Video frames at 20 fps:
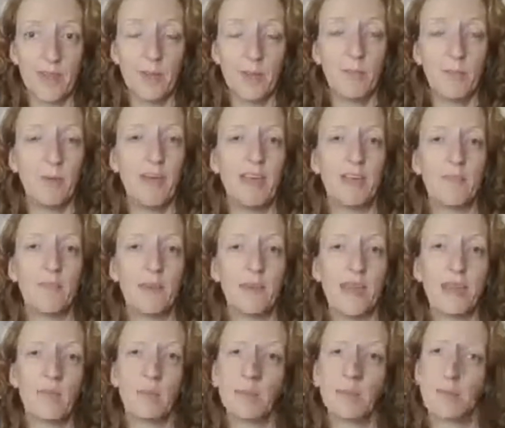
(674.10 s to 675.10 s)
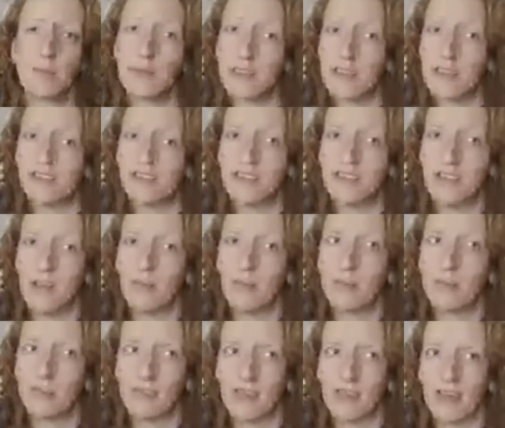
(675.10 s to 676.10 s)
But it must be the internet,
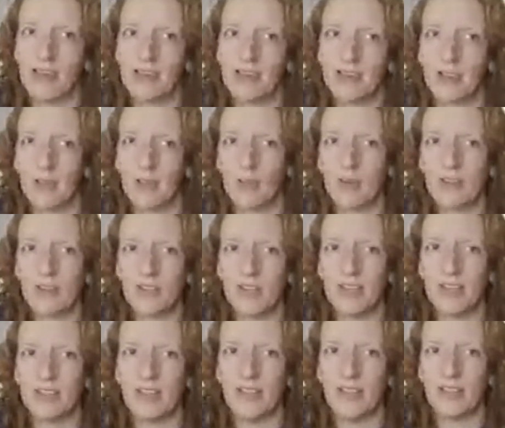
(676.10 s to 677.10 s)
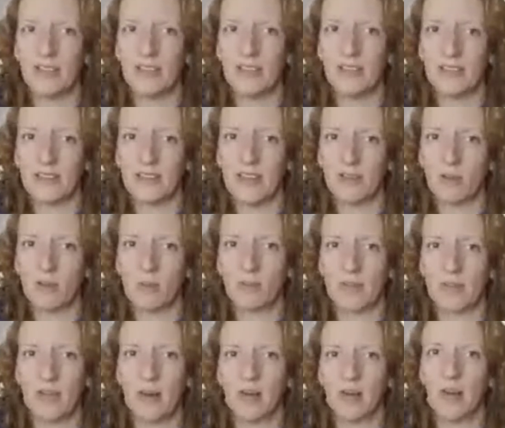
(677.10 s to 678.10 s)
because Kate said that when she's here, the internet drops
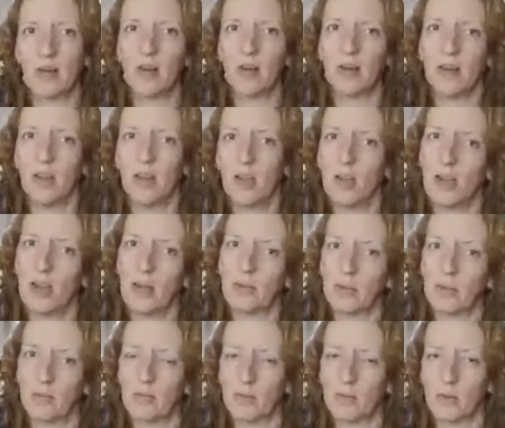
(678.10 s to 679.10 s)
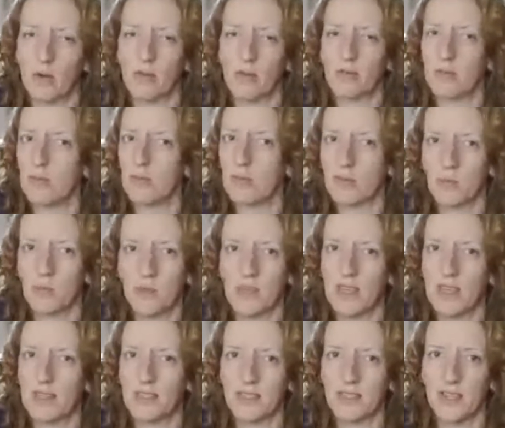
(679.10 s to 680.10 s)
out on her laptop as well. So it must be the
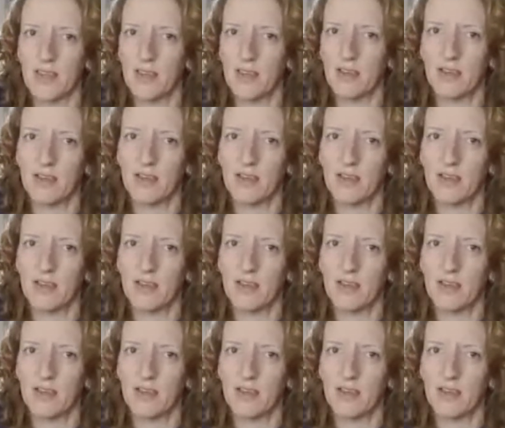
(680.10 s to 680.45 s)
internet.